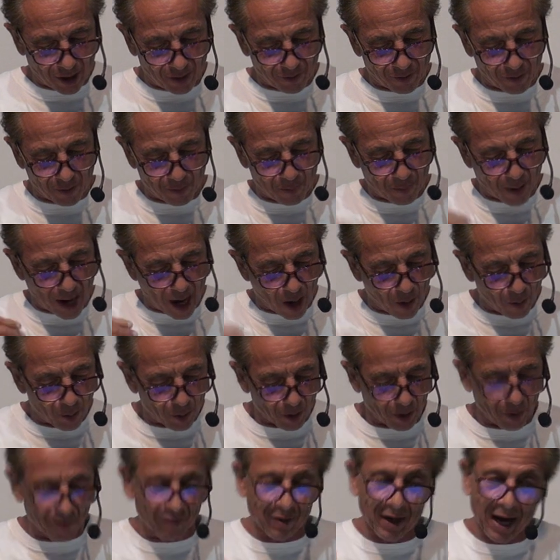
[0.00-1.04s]
of the power
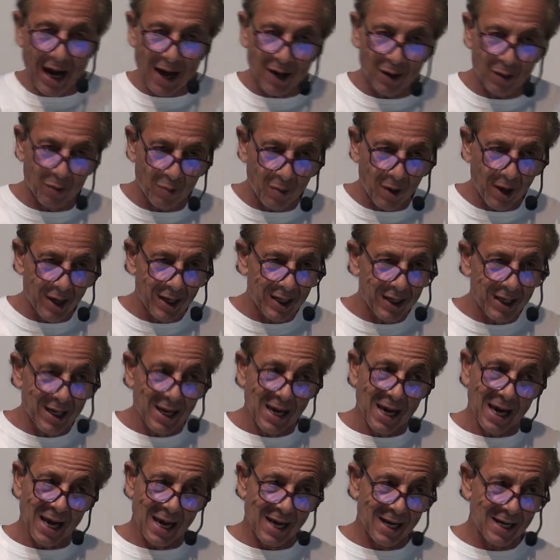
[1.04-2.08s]
of God Almighty
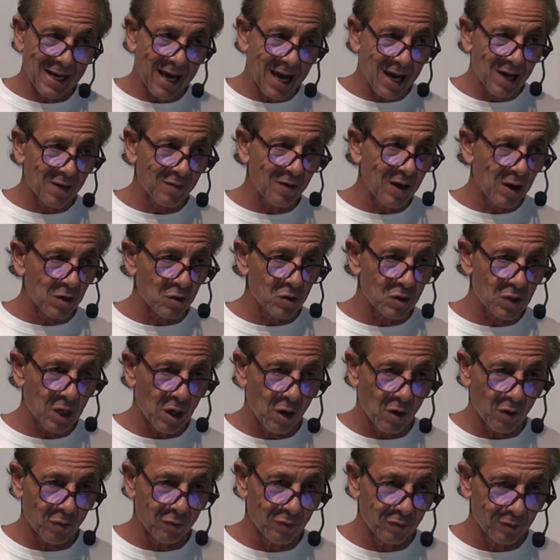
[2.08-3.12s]
and not of
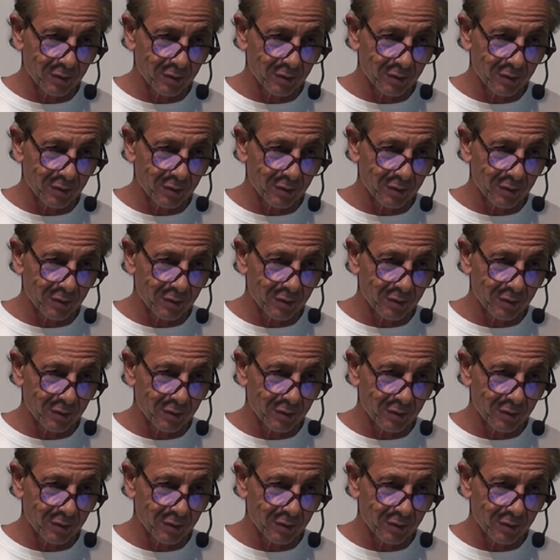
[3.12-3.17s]
ourself.